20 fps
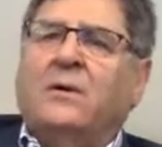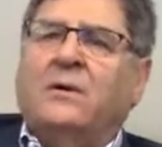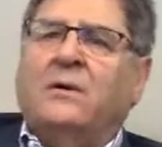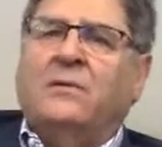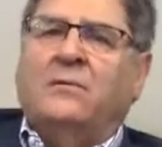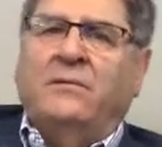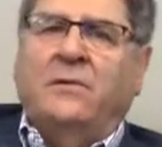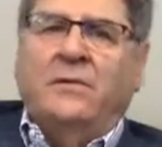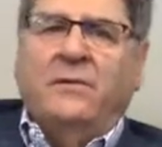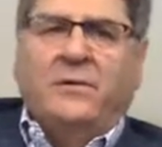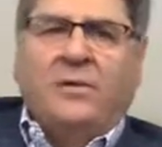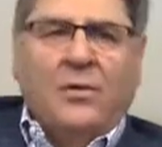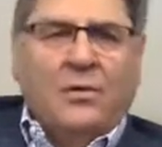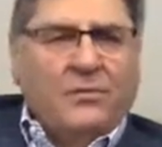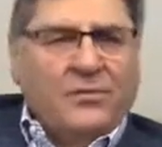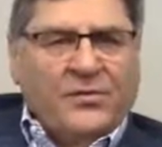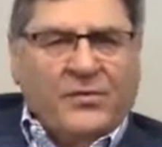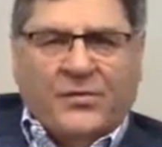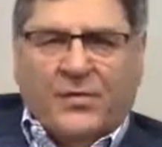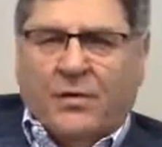We'd go
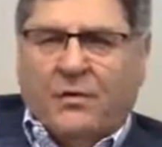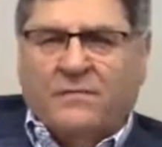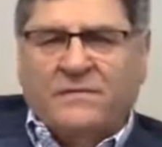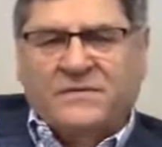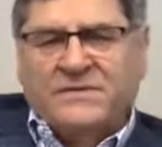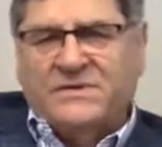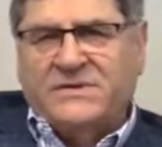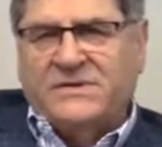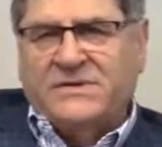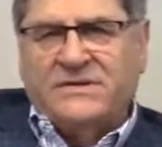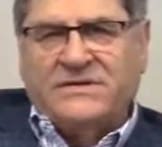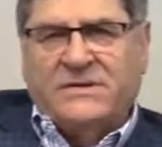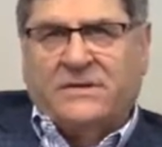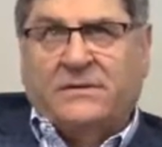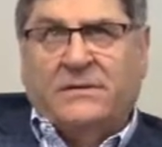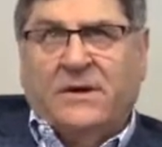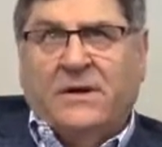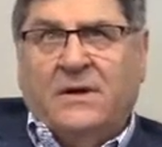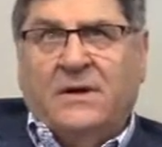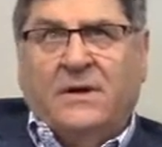to services. as
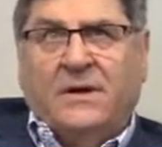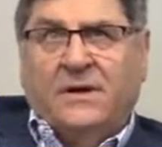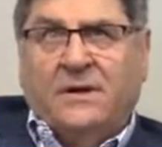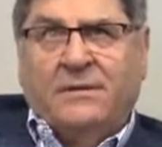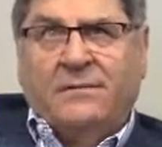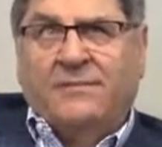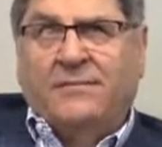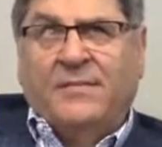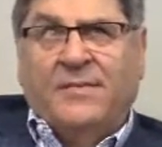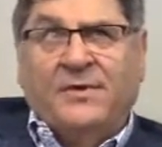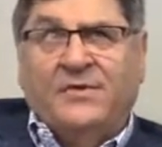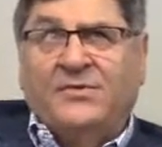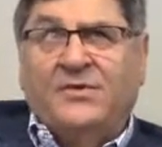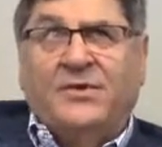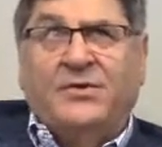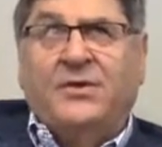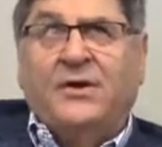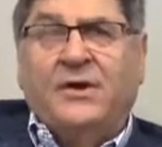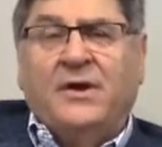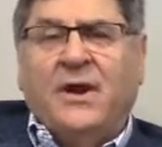
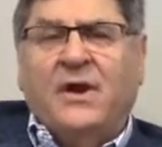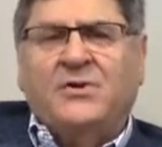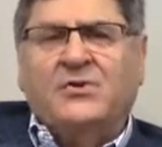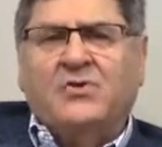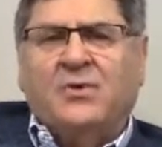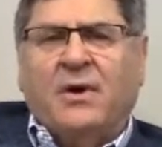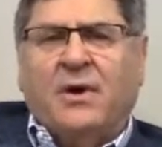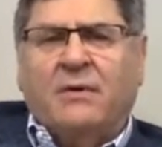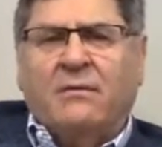a teenager,